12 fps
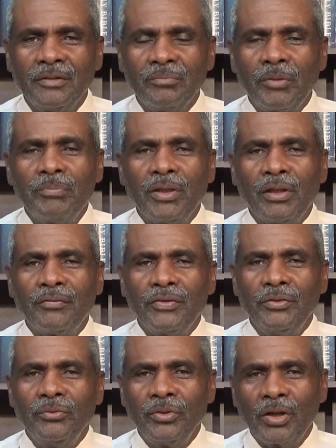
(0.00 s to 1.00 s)
But
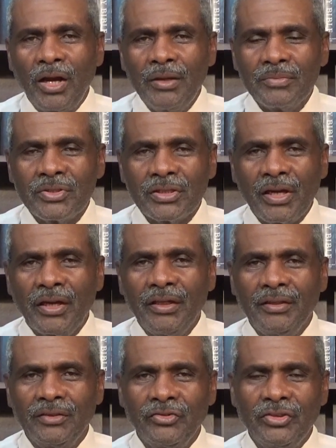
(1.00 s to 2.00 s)
beloved, what I am
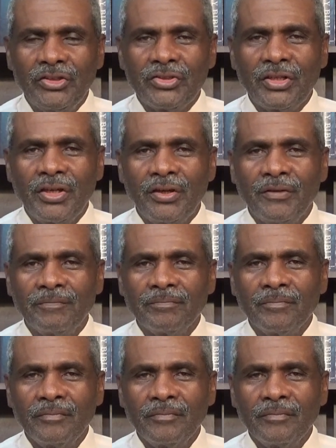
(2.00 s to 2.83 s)
saying is this here.